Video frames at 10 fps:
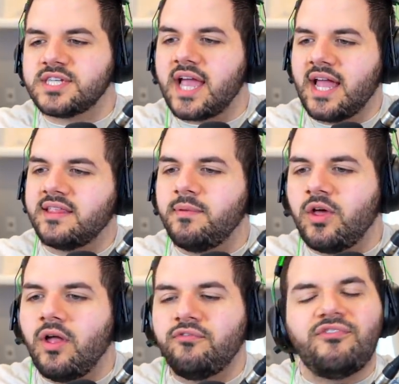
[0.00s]
I got to be
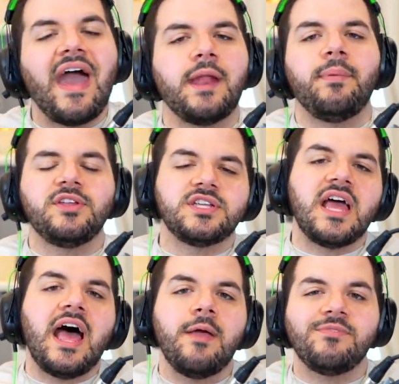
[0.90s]
called fat a bunch of
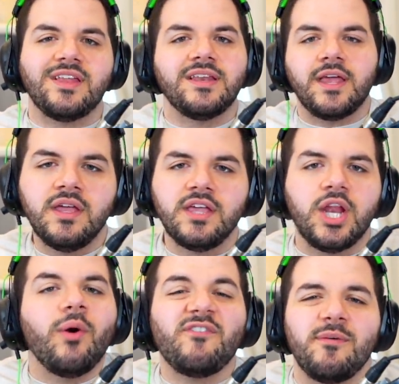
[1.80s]
times. And you
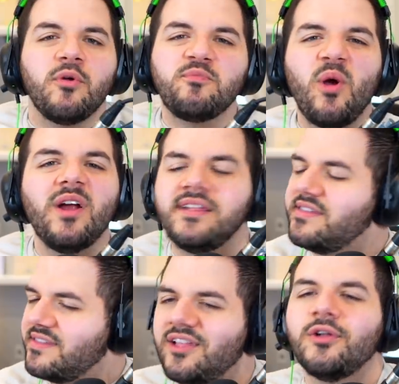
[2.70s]
know what? For the most part, it's
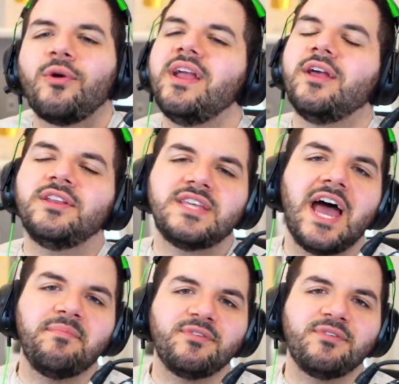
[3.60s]
still a great, good time.